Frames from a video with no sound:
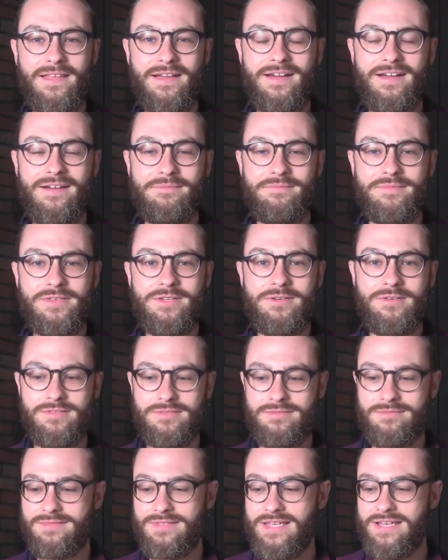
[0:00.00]
um, you
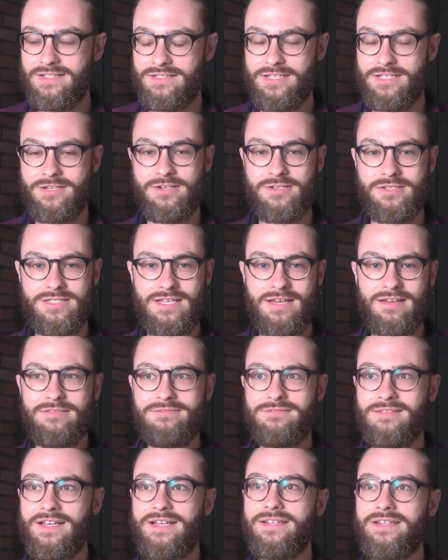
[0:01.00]
don't think to
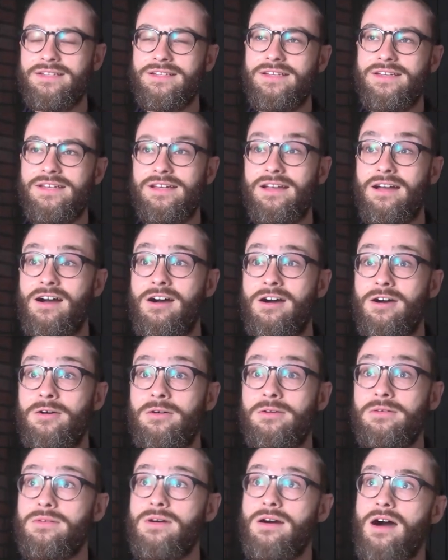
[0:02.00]
yourself like,
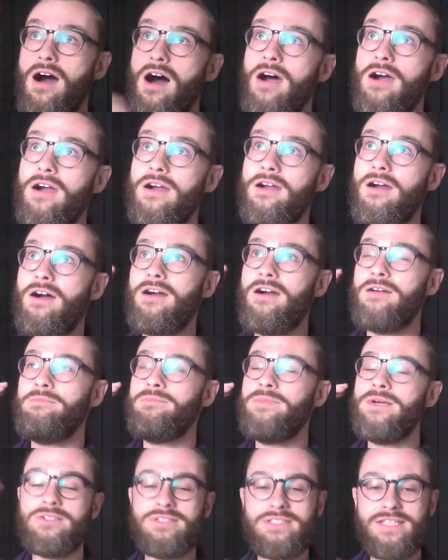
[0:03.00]
oh, our our
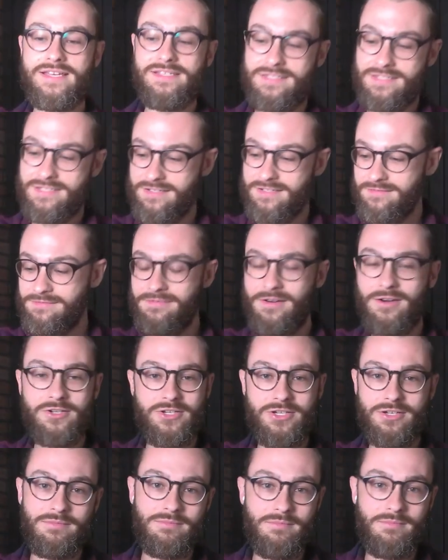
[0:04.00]
milk tasting
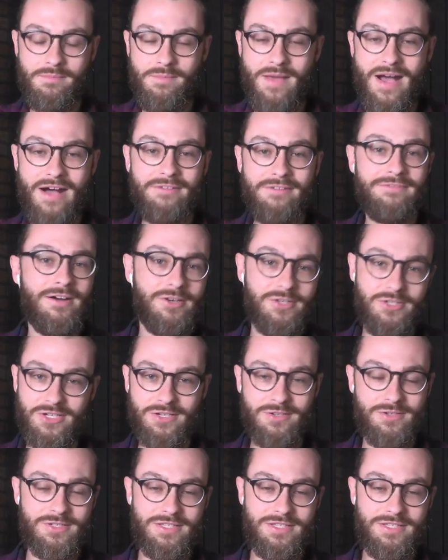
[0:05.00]
function malfunctioned or